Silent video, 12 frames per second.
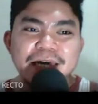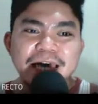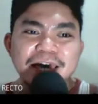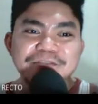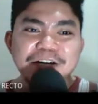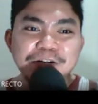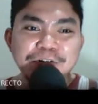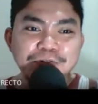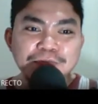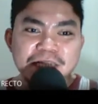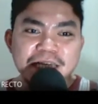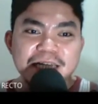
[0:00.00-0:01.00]
Every
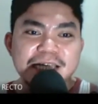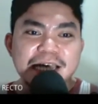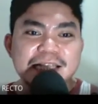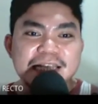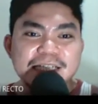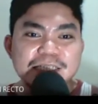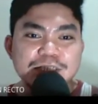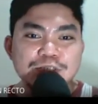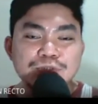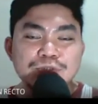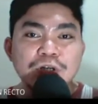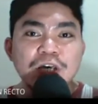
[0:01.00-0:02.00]
room needs at least
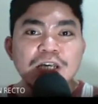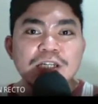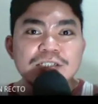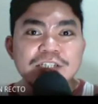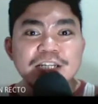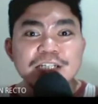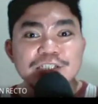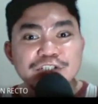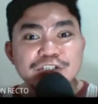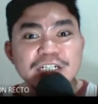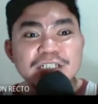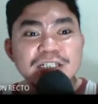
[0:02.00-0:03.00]
two
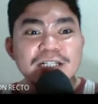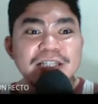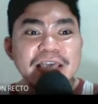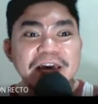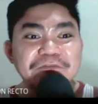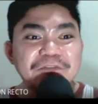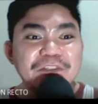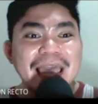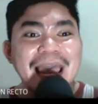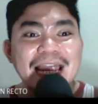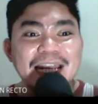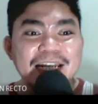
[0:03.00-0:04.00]
sinistral
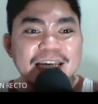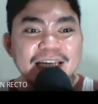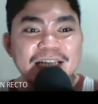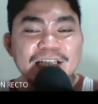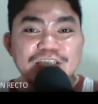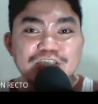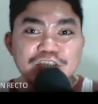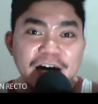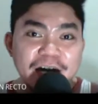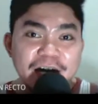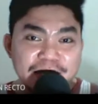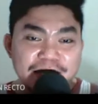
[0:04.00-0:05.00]
left-handed
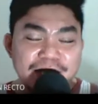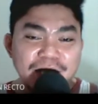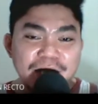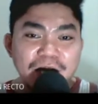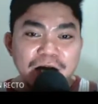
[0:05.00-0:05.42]
chairs.